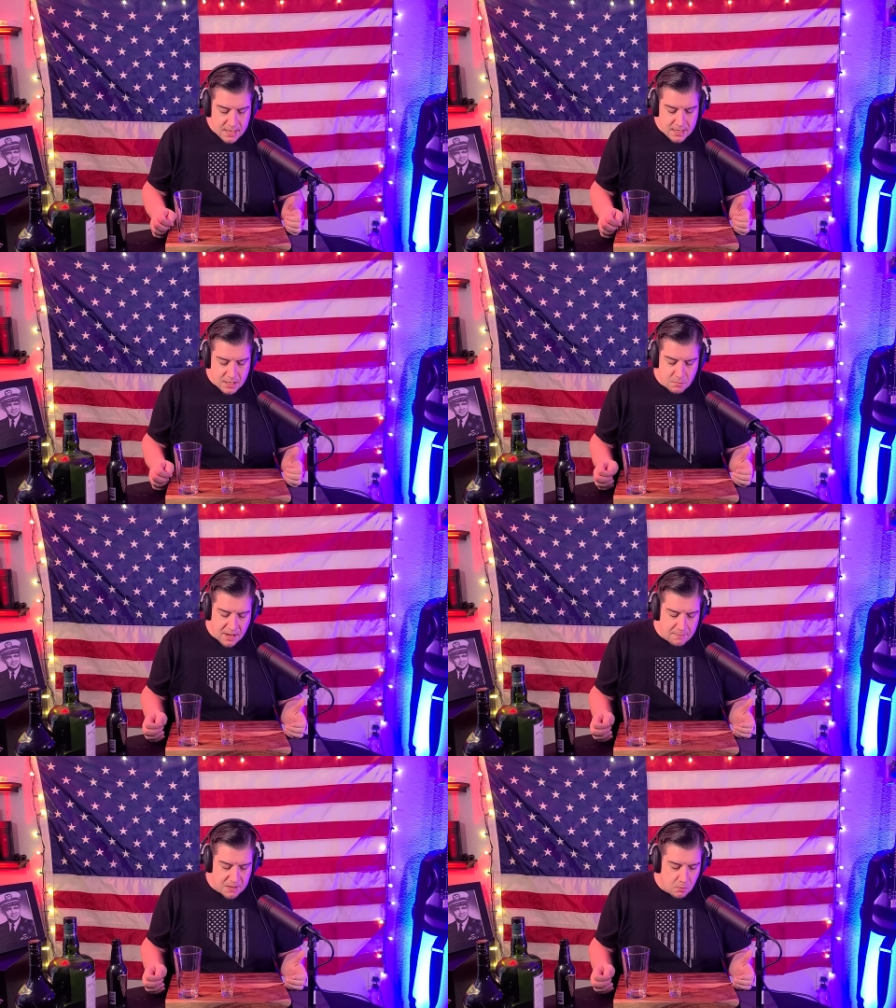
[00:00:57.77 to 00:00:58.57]
you
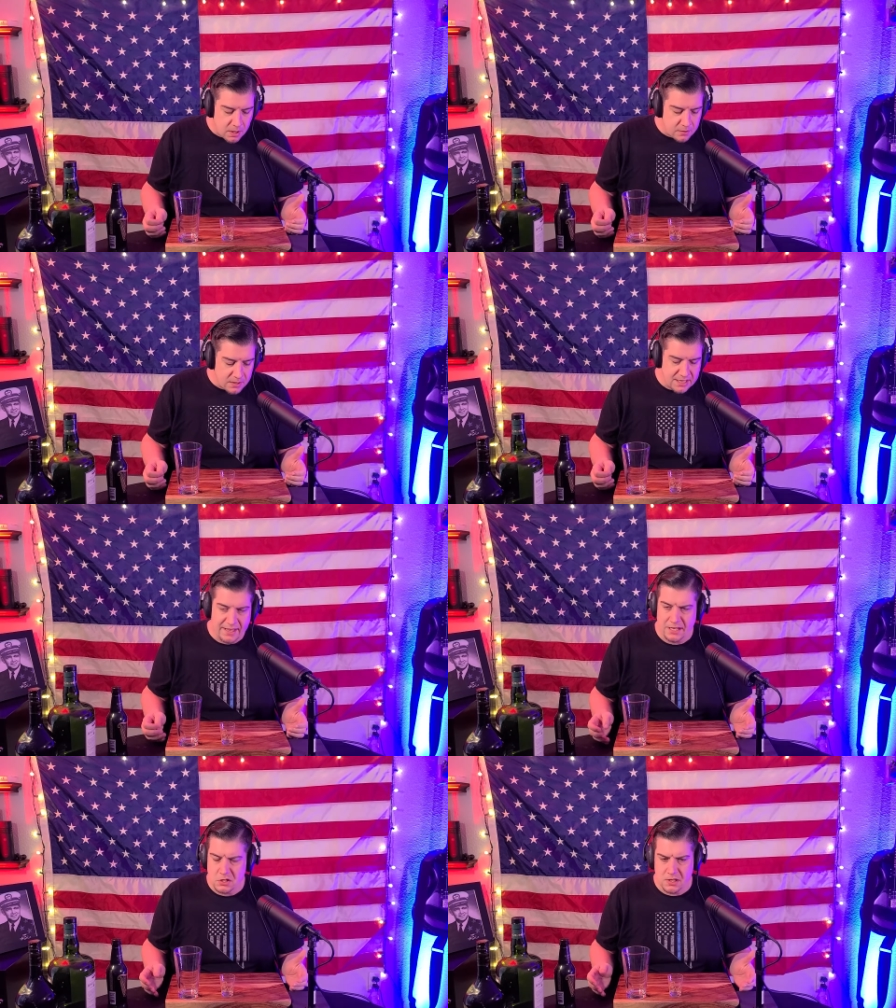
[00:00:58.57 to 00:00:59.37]
might be wondering,
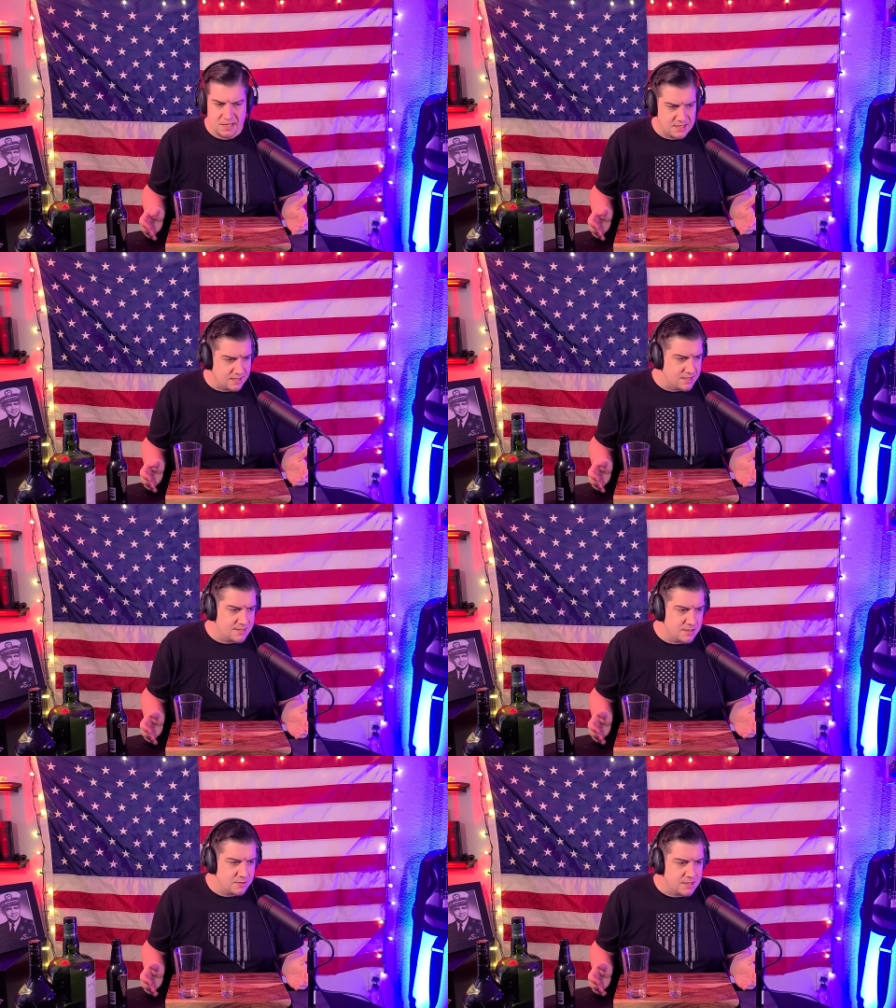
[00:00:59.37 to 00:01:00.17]
like, should I take this
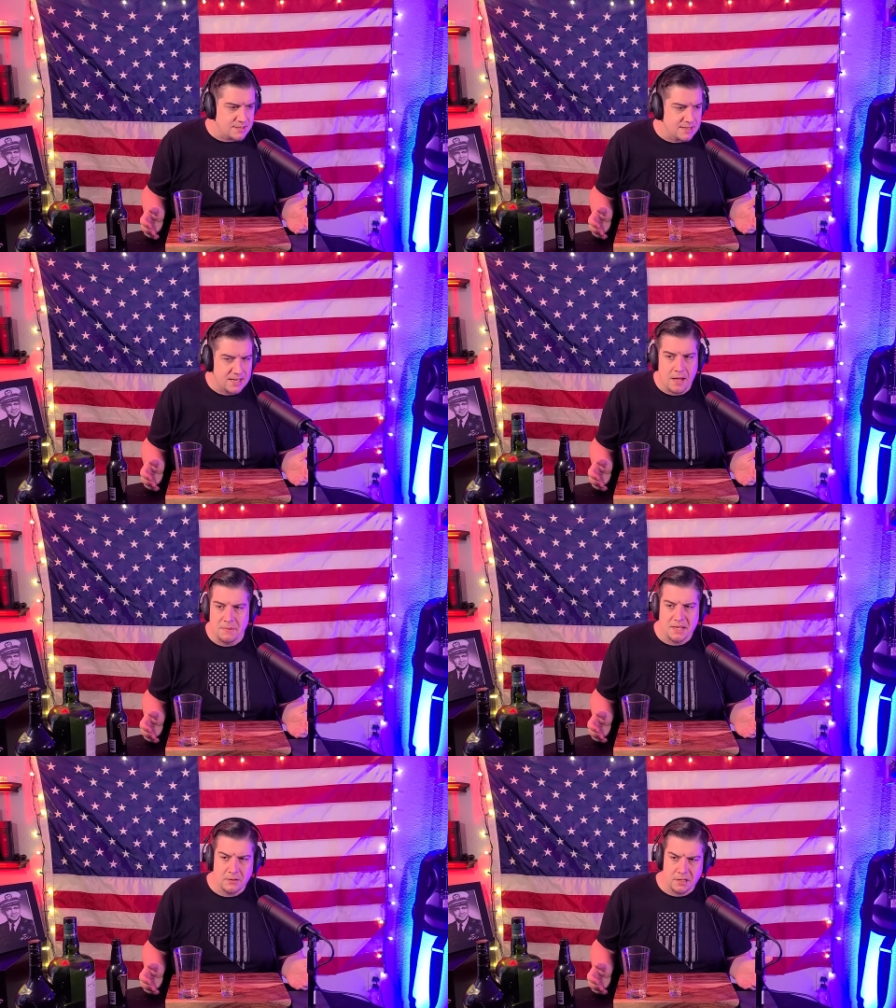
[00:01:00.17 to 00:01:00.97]
seriously? I'm
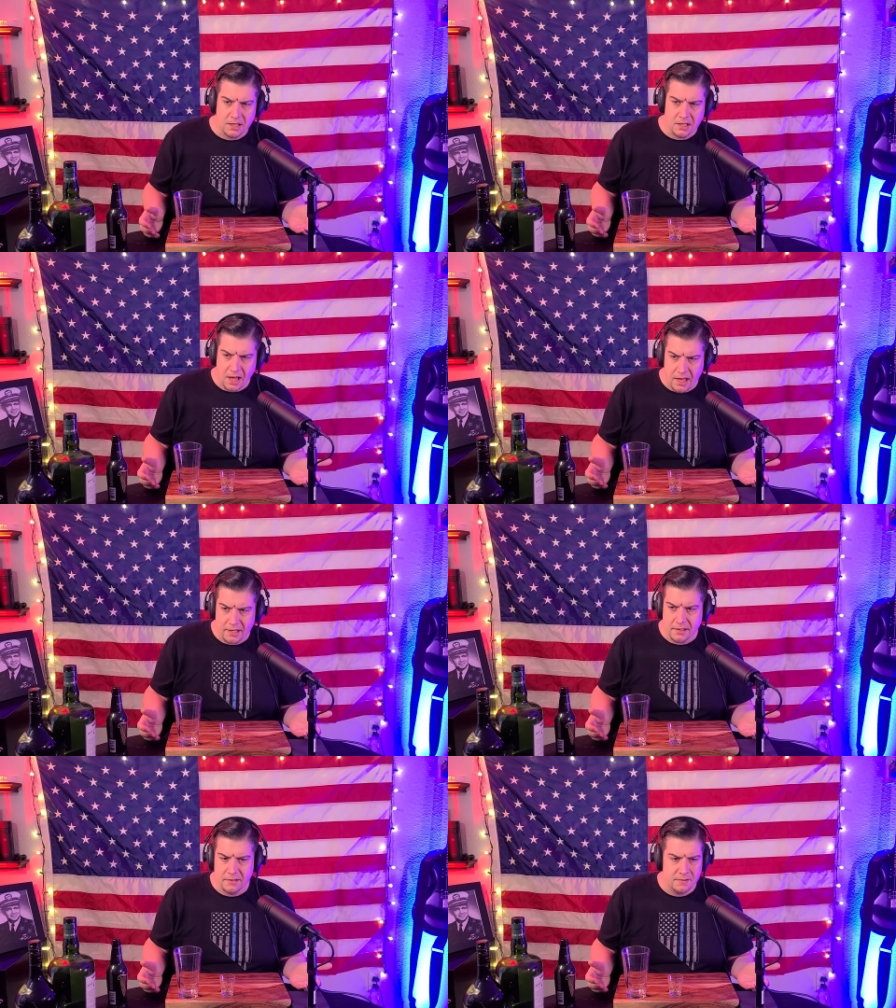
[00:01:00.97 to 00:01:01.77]
hearing a
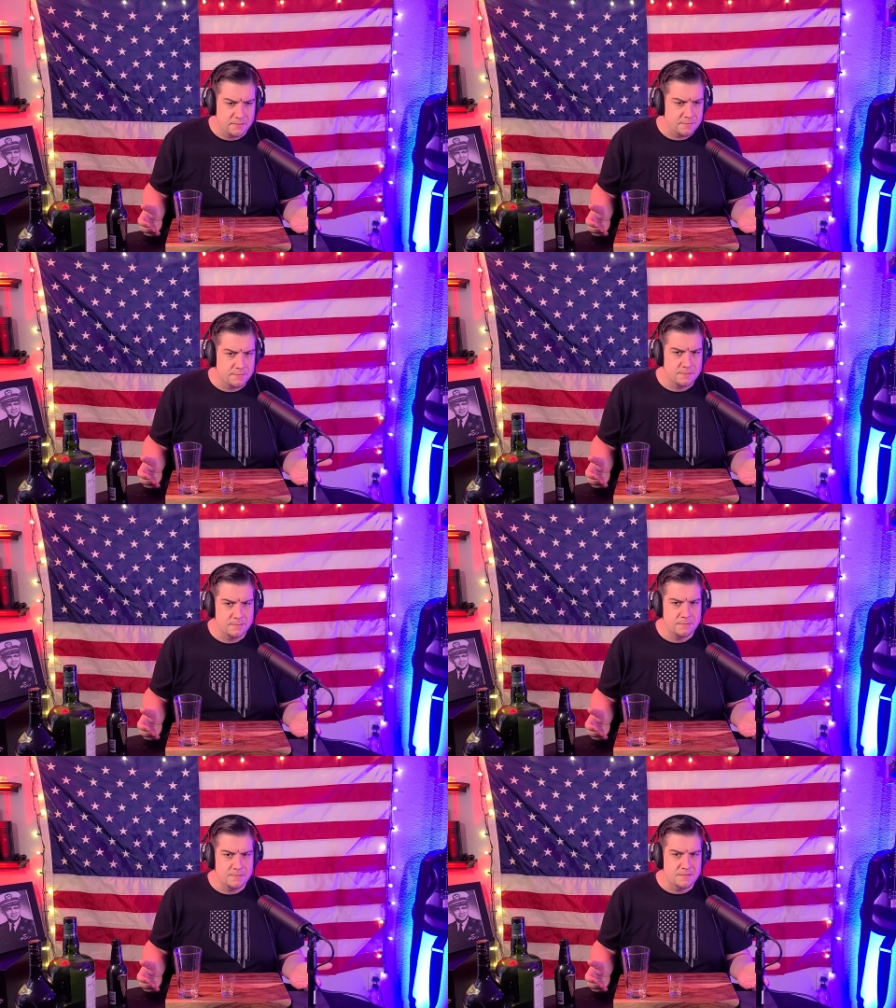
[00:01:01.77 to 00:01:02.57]
lot of
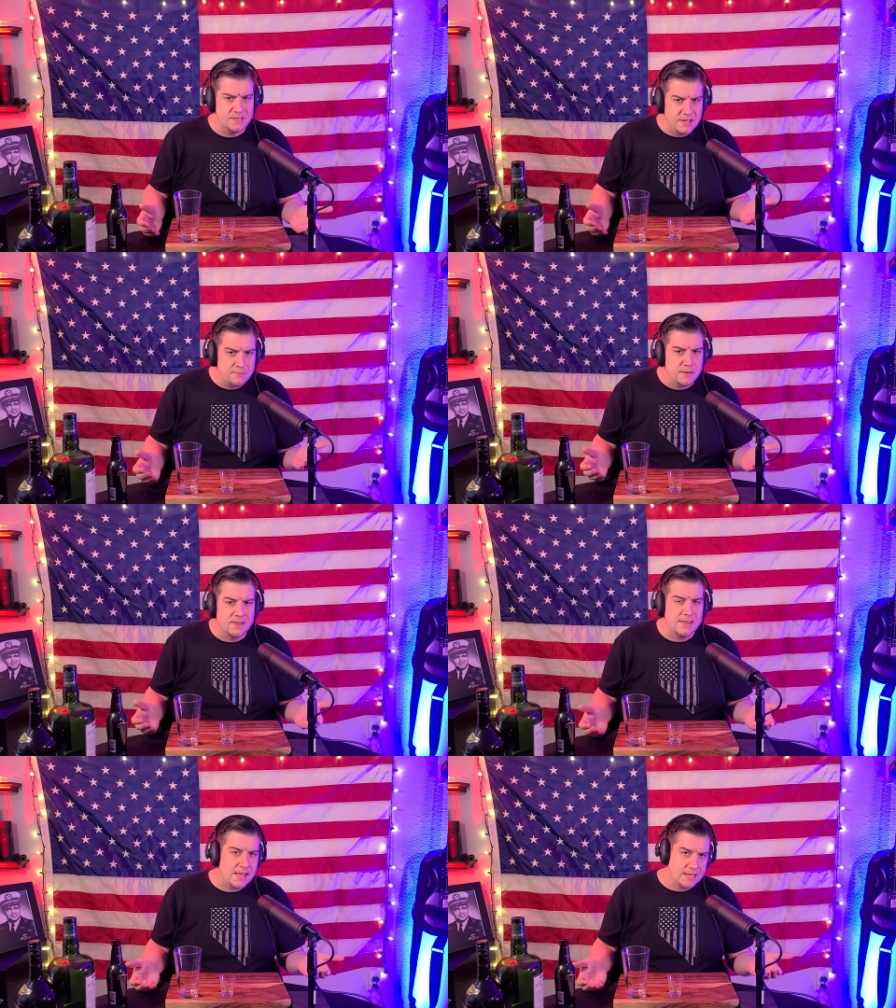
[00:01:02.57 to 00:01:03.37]
different
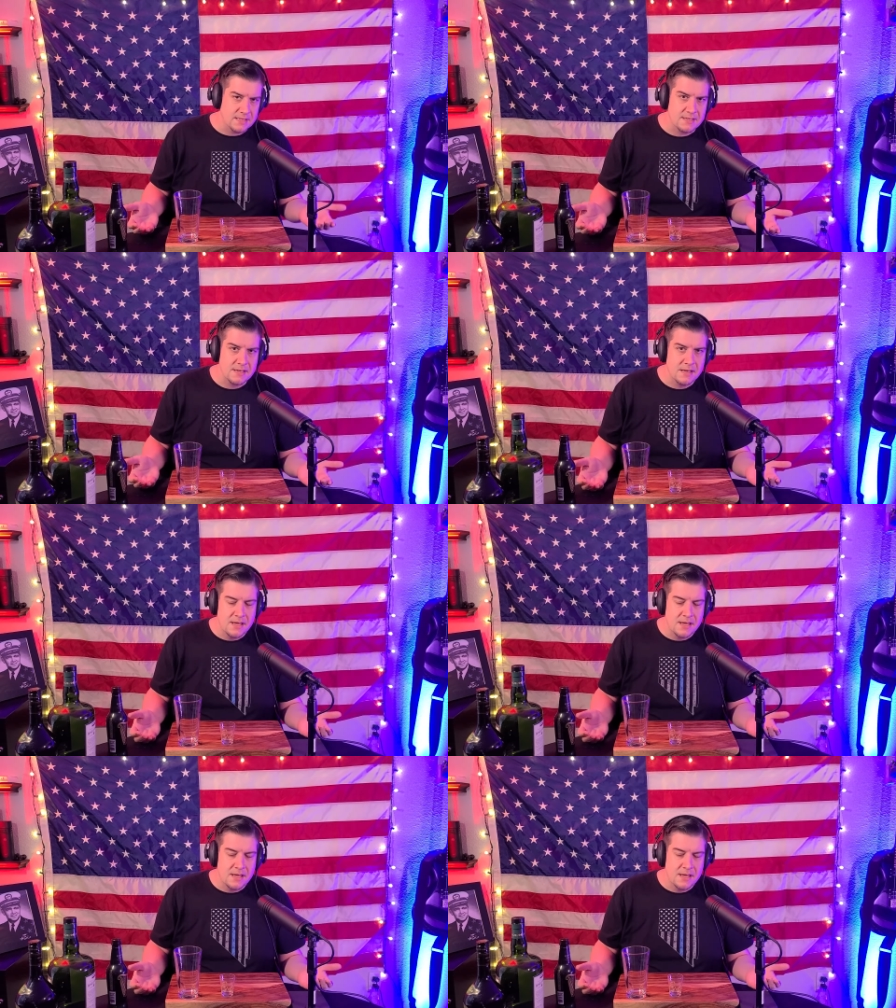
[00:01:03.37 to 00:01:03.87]
things.